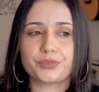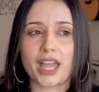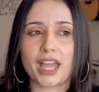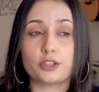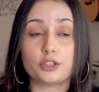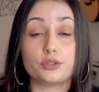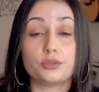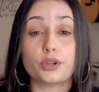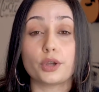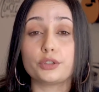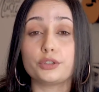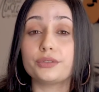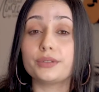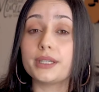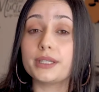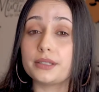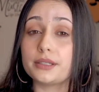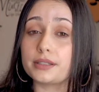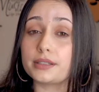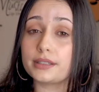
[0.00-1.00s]
and you know you
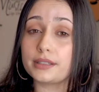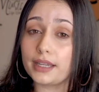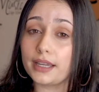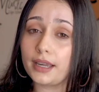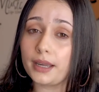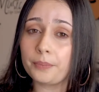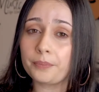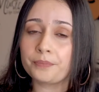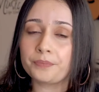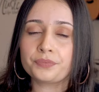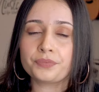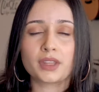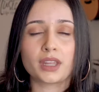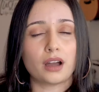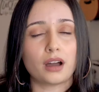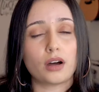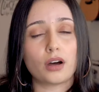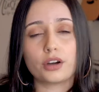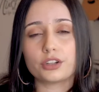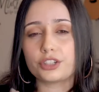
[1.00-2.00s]
need to sing,
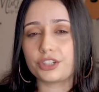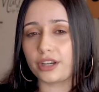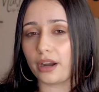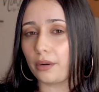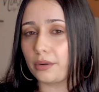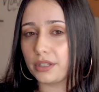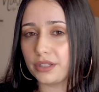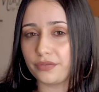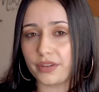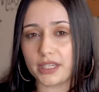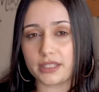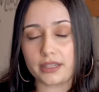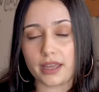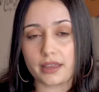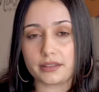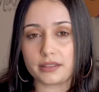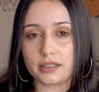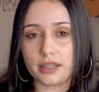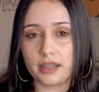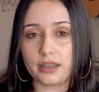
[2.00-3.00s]
a hot shower is
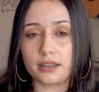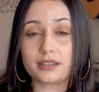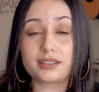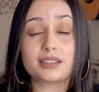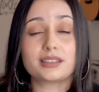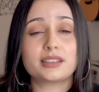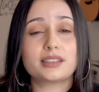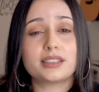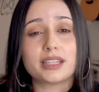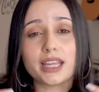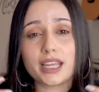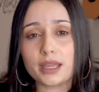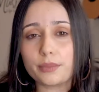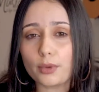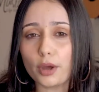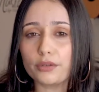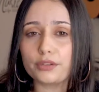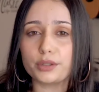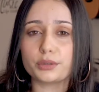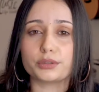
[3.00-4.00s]
fantastic,
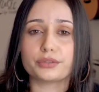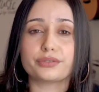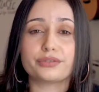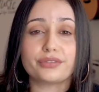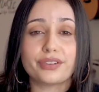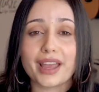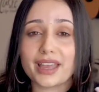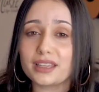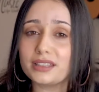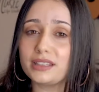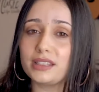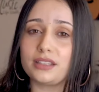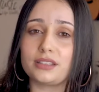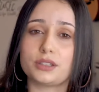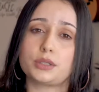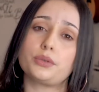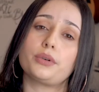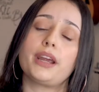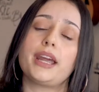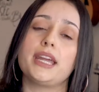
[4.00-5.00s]
steam over your face
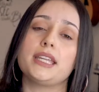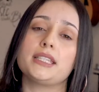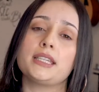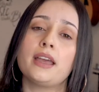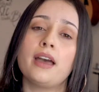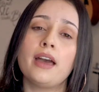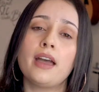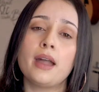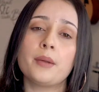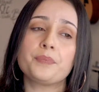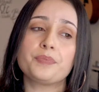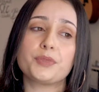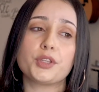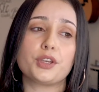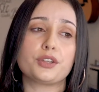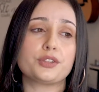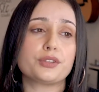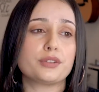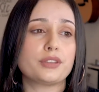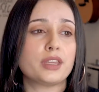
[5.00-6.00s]
is great.
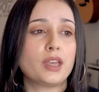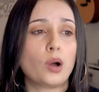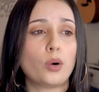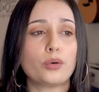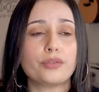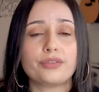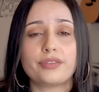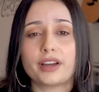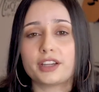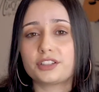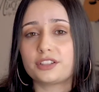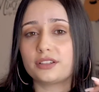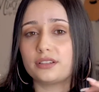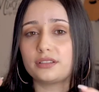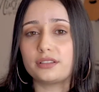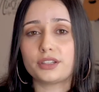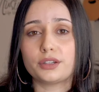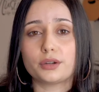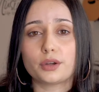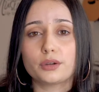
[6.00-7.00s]
You can do the old
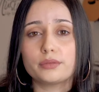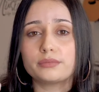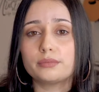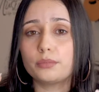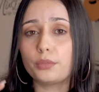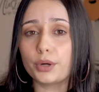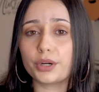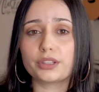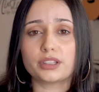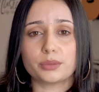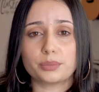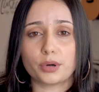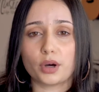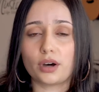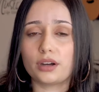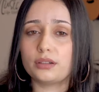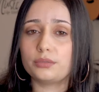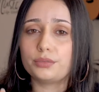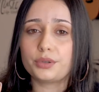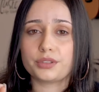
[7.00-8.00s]
fashioned, you know, boil a
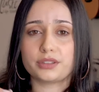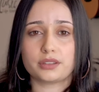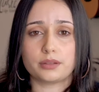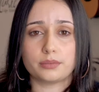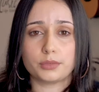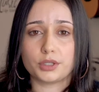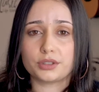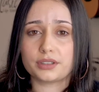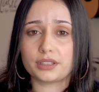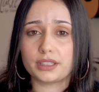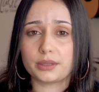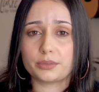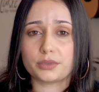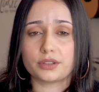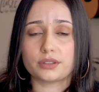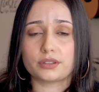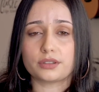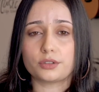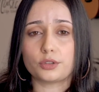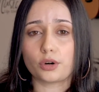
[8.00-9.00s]
pot, put some
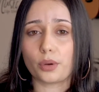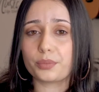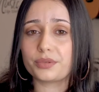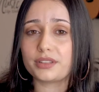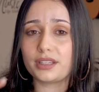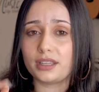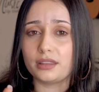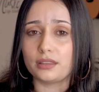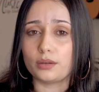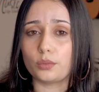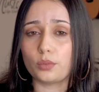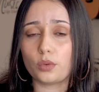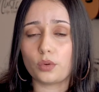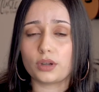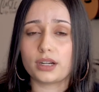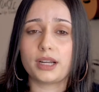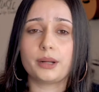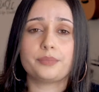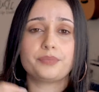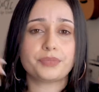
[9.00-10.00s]
eucalyptus drops in the
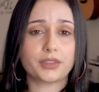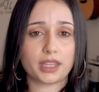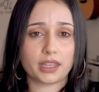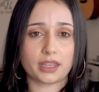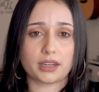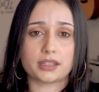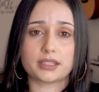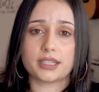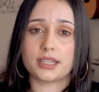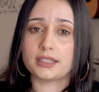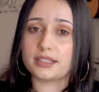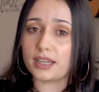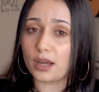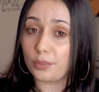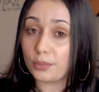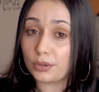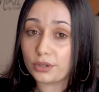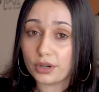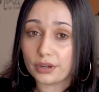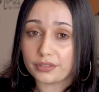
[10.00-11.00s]
water, get a tea
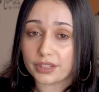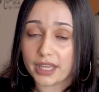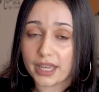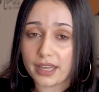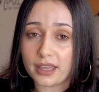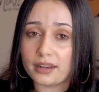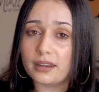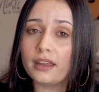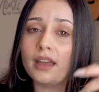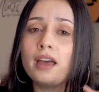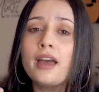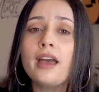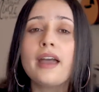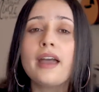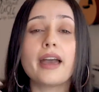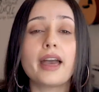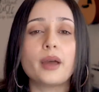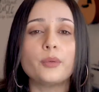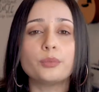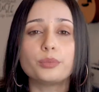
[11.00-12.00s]
towel, put it over your head
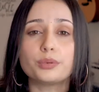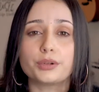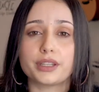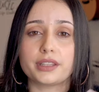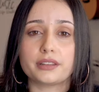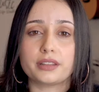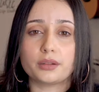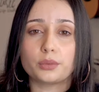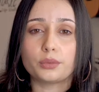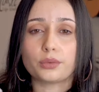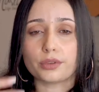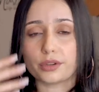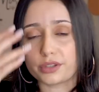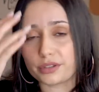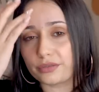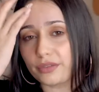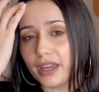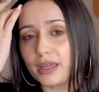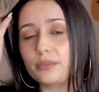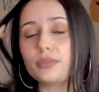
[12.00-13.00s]
and breathe in all
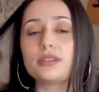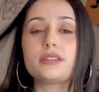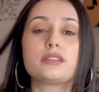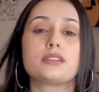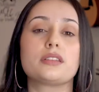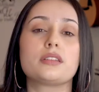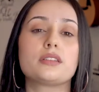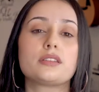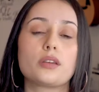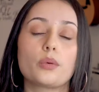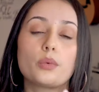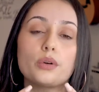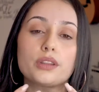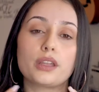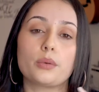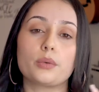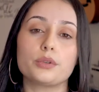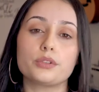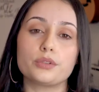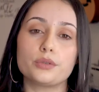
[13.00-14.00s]
those vapors. So what
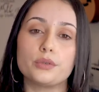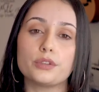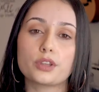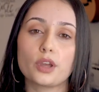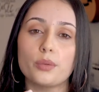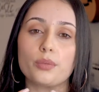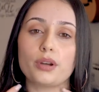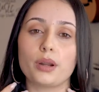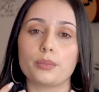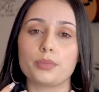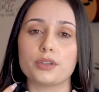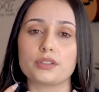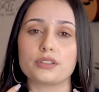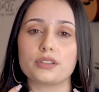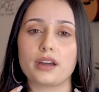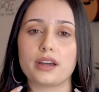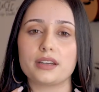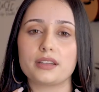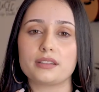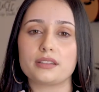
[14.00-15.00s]
that will do is open up your
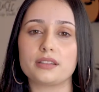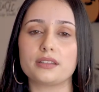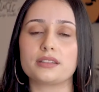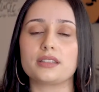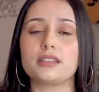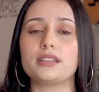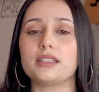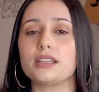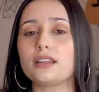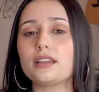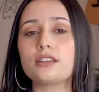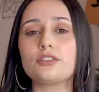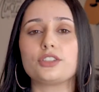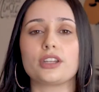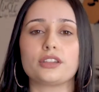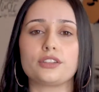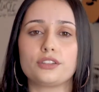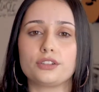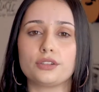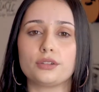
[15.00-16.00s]
sinuses and
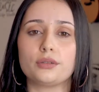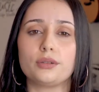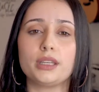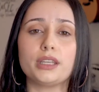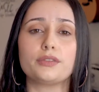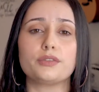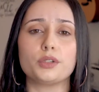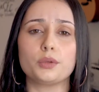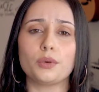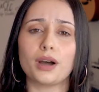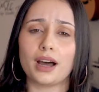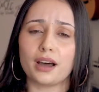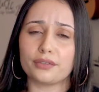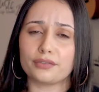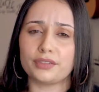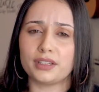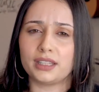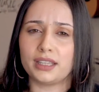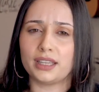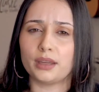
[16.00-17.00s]
decongest you if you are
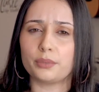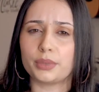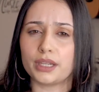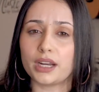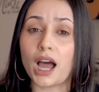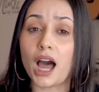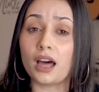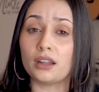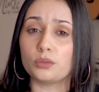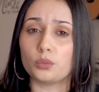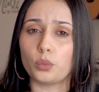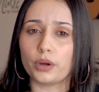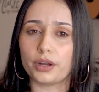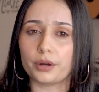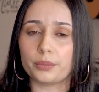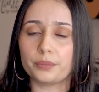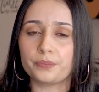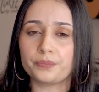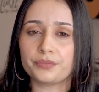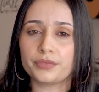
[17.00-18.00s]
feeling a bit
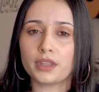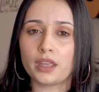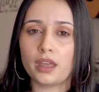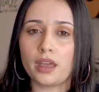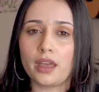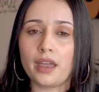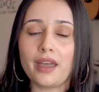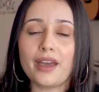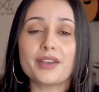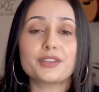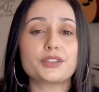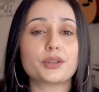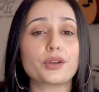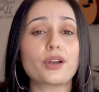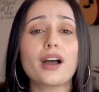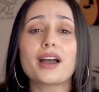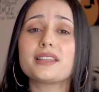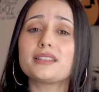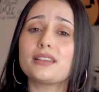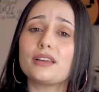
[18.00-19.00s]
unwell. So
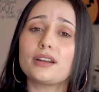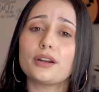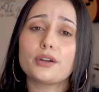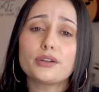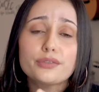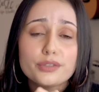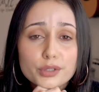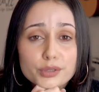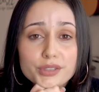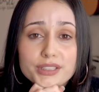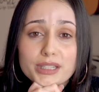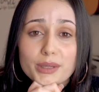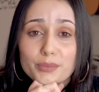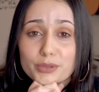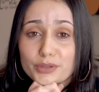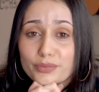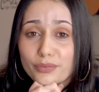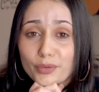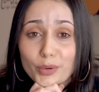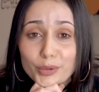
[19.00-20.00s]
guys, that are a few
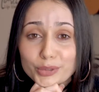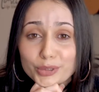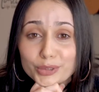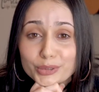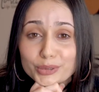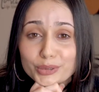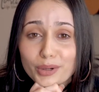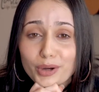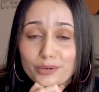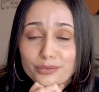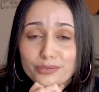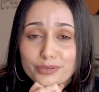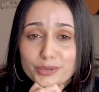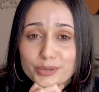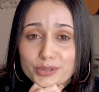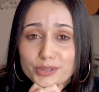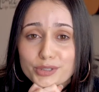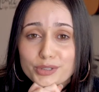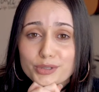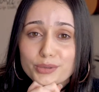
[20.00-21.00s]
tips for you of
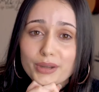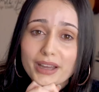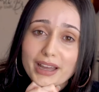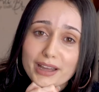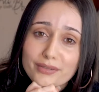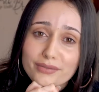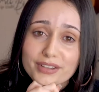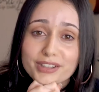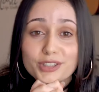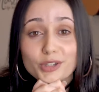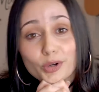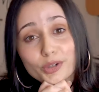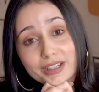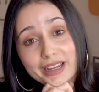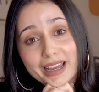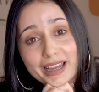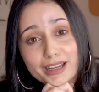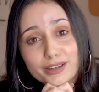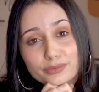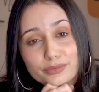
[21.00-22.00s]
foods to have and not
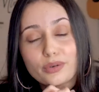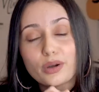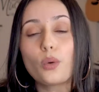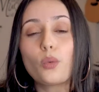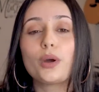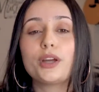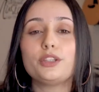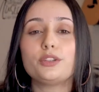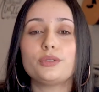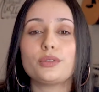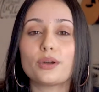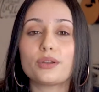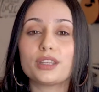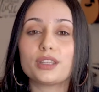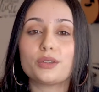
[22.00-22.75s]
have when you know